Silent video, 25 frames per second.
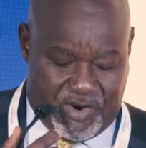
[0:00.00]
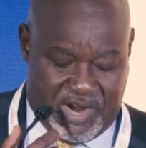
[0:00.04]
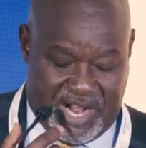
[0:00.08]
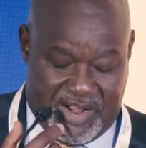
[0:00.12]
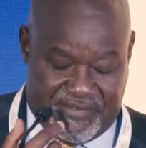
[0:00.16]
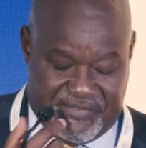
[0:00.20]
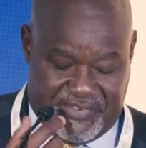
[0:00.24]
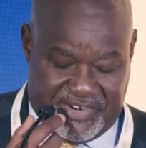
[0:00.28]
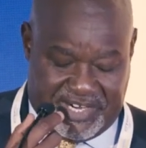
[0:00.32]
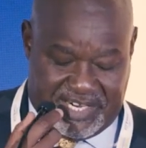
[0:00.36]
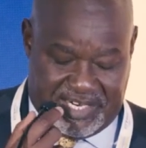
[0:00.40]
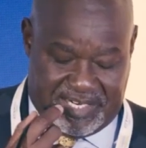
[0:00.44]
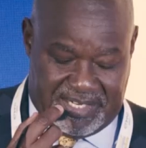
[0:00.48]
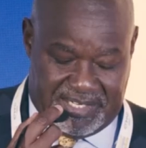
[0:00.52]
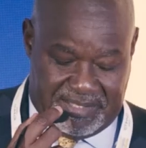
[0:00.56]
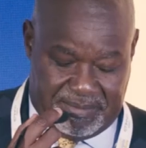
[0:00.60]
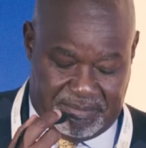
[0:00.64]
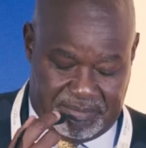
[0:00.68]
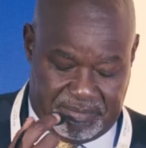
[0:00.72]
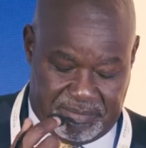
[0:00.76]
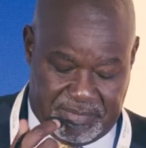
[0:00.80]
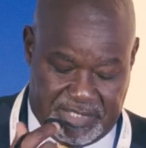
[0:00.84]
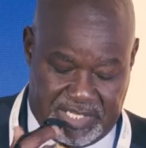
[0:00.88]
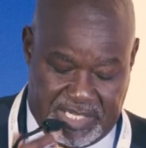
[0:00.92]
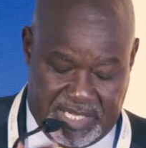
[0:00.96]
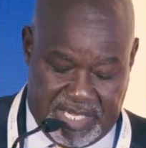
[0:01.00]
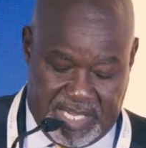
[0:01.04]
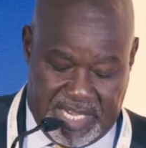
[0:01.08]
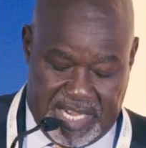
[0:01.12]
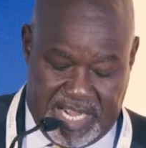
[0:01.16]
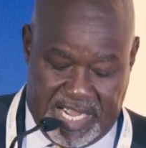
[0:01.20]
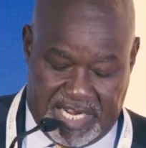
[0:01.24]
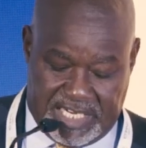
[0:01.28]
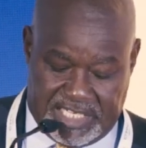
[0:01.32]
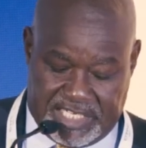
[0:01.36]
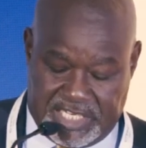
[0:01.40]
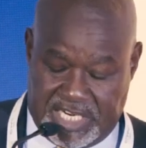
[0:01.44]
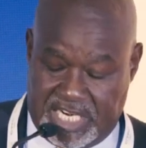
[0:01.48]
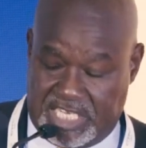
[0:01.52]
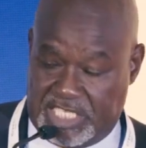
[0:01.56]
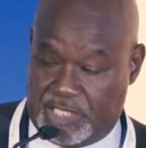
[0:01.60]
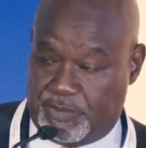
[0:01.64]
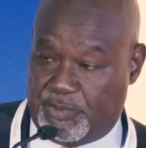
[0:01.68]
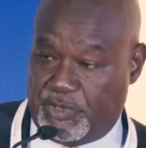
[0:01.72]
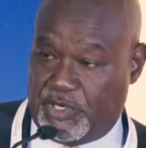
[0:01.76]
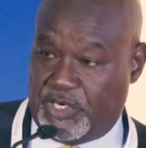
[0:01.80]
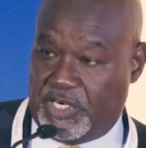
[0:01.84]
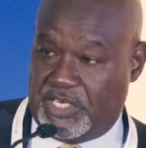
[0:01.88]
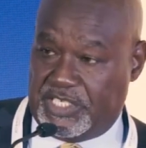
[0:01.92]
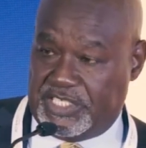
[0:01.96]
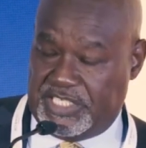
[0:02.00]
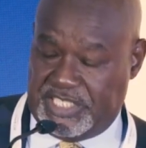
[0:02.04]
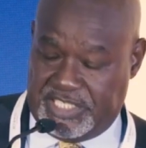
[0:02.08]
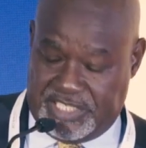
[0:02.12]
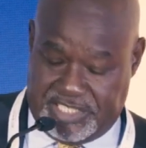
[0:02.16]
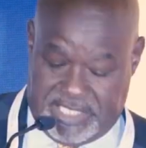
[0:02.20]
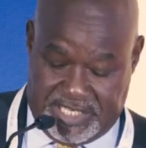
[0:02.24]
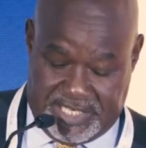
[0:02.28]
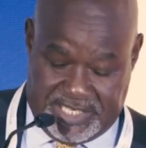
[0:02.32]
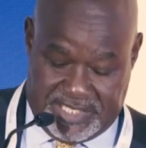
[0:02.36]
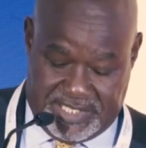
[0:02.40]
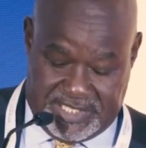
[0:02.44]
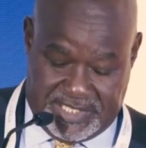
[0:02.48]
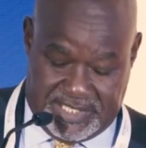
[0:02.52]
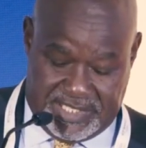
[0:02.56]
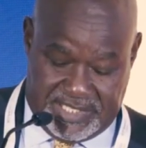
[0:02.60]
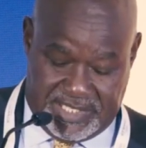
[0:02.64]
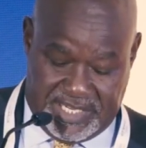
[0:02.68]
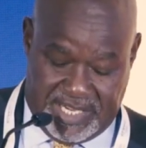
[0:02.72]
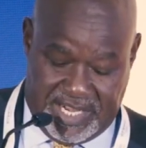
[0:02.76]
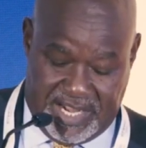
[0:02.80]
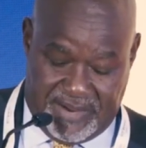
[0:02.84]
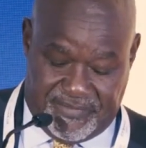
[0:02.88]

Africa and Transport Logistics